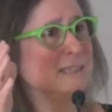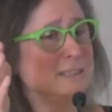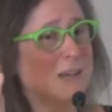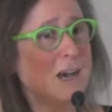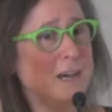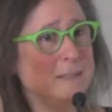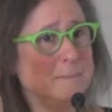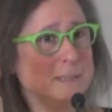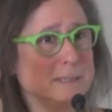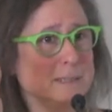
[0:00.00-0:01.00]

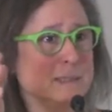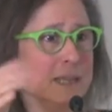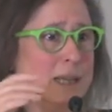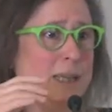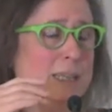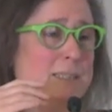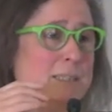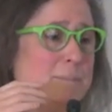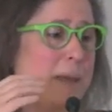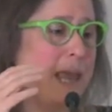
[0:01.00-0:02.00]
autonomous. It's
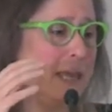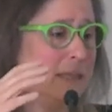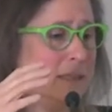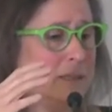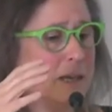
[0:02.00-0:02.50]
dependent